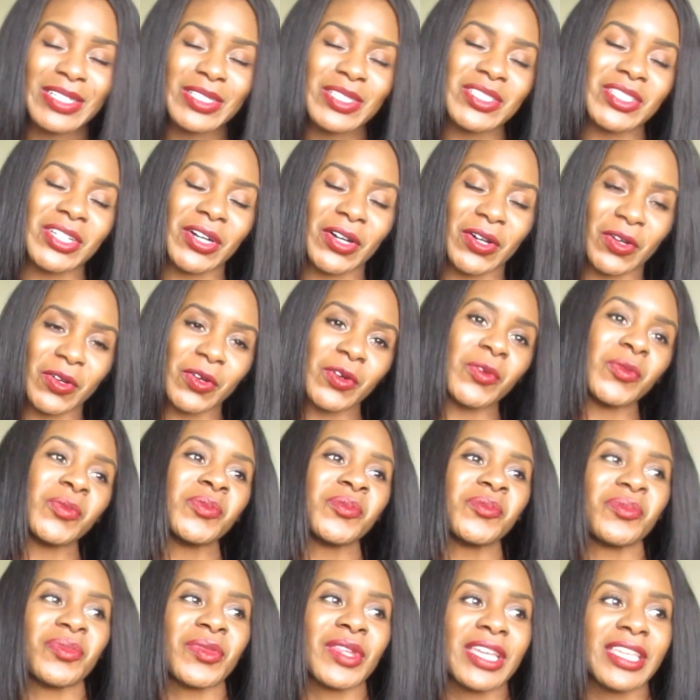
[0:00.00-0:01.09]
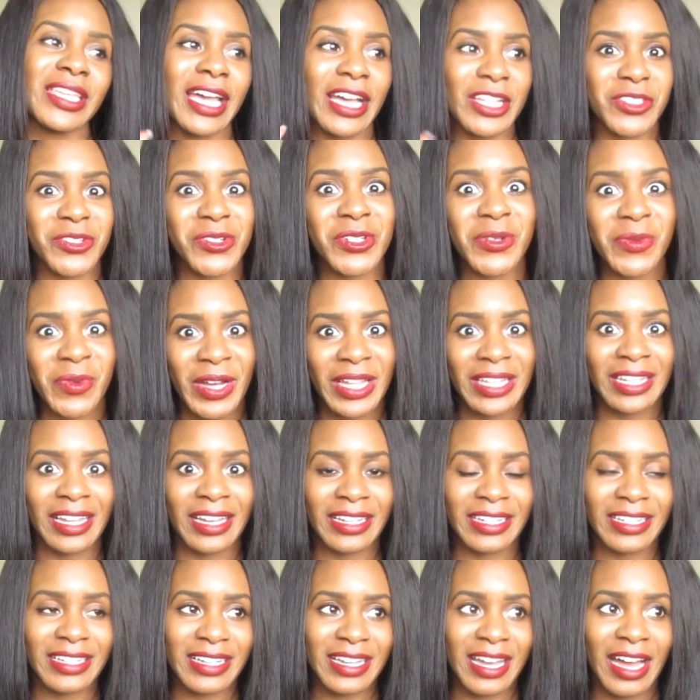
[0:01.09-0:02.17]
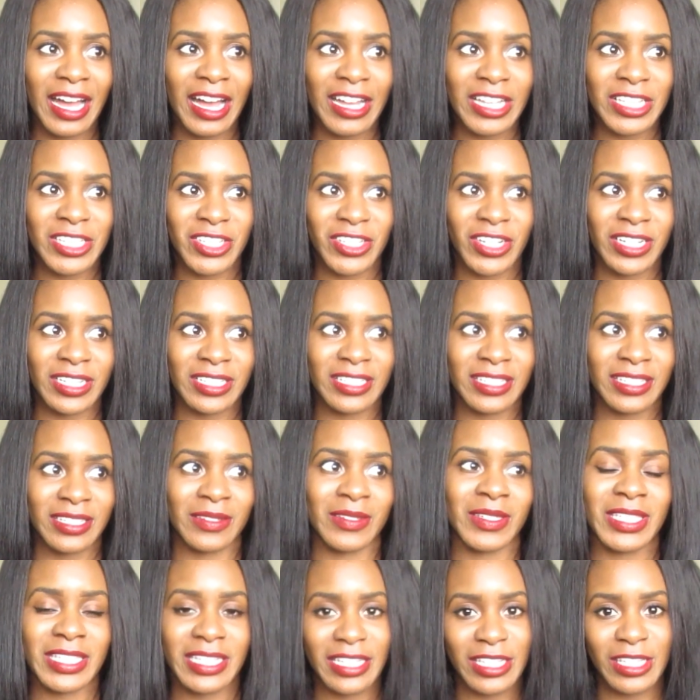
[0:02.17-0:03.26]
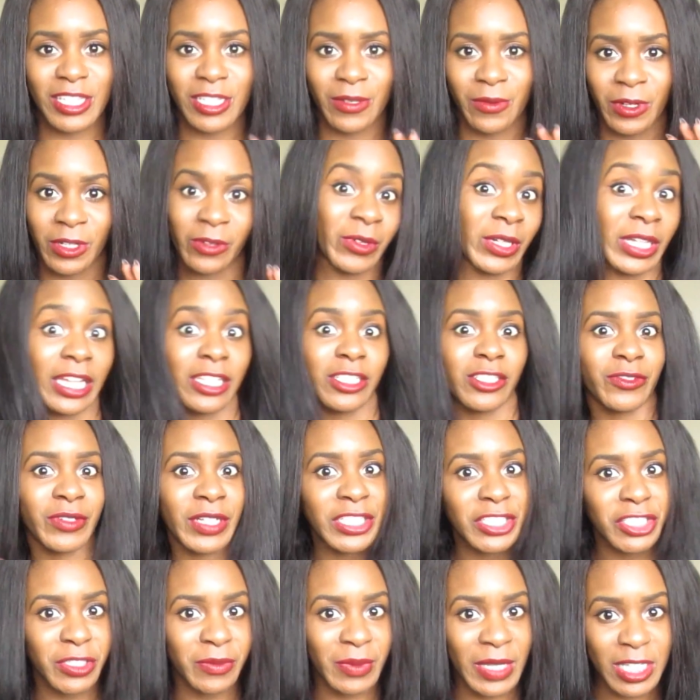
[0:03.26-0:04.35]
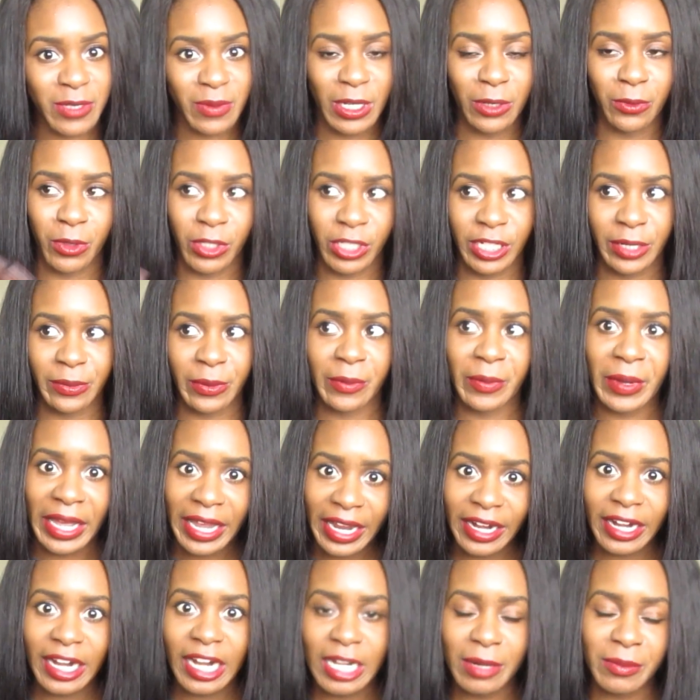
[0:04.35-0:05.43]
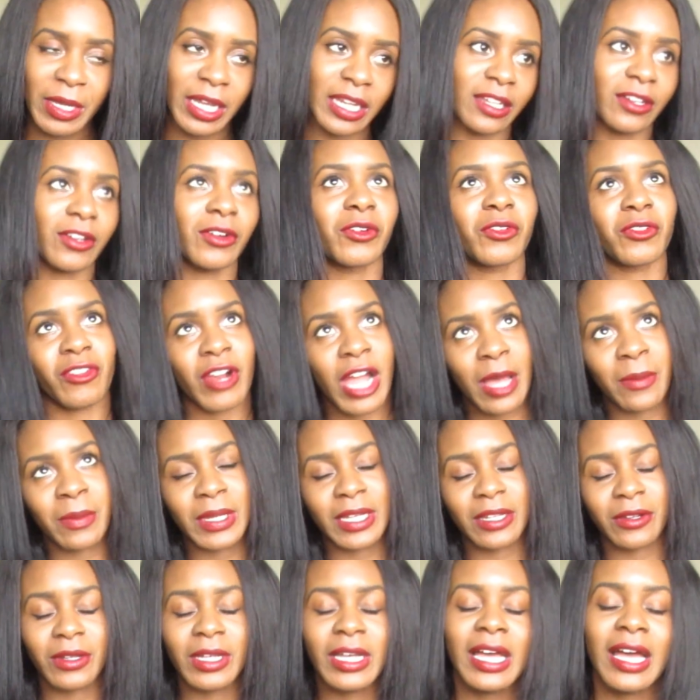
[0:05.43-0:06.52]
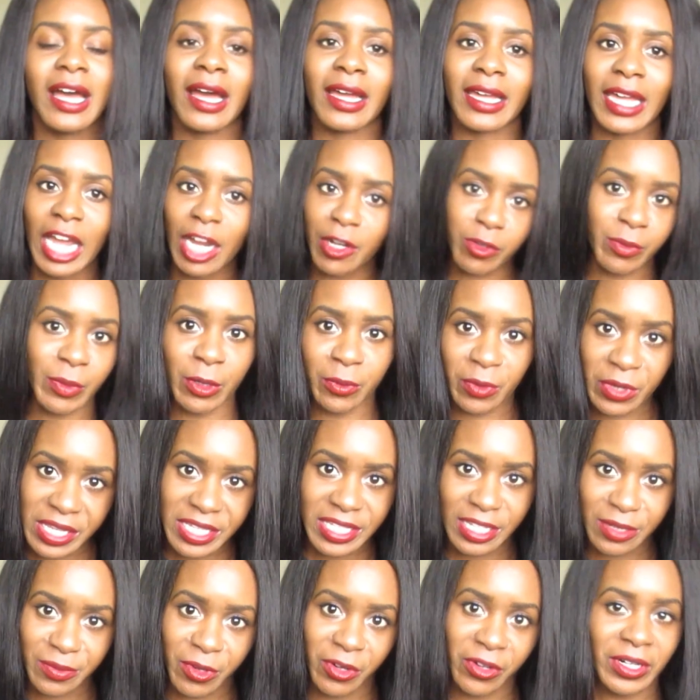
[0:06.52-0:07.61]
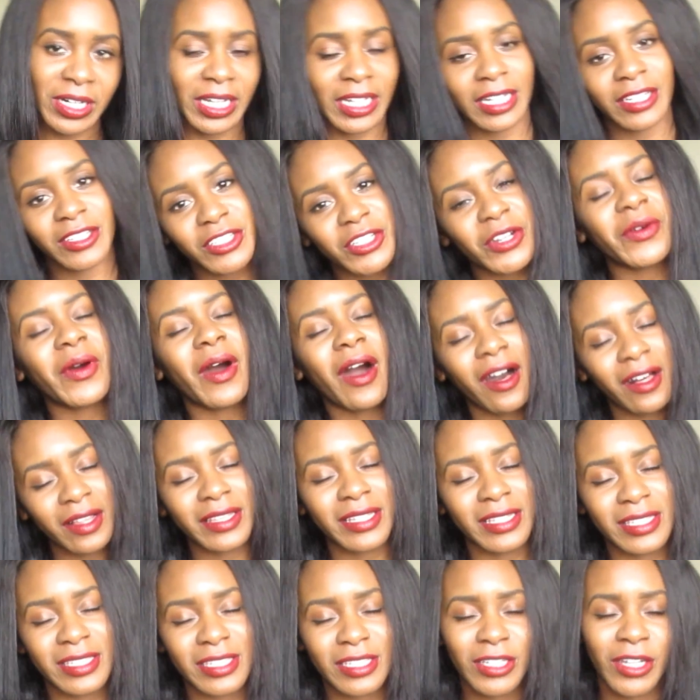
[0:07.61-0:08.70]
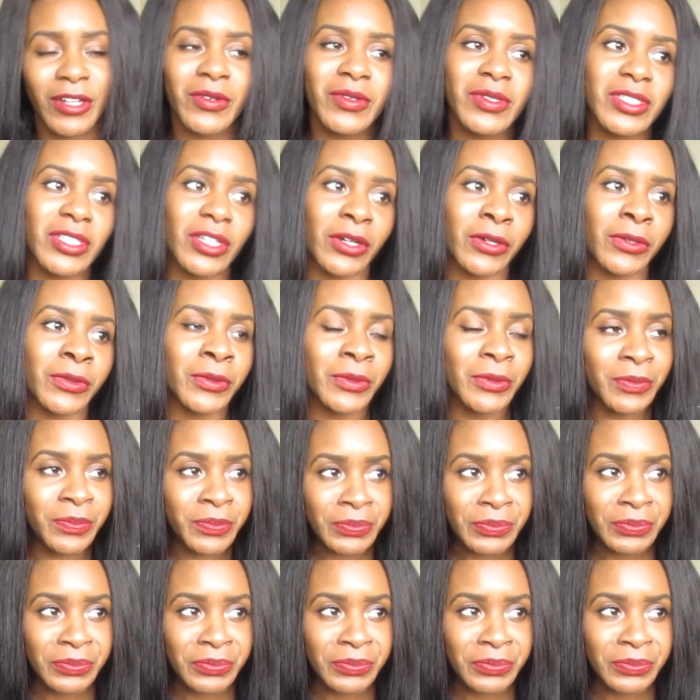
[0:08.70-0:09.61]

So yeah, it's only when like I start seeing someone I want to get into a relationship, that's when I worry about my hair and I'm kind of, oh crap, like, I can't wear my wigs anymore, like, all this, so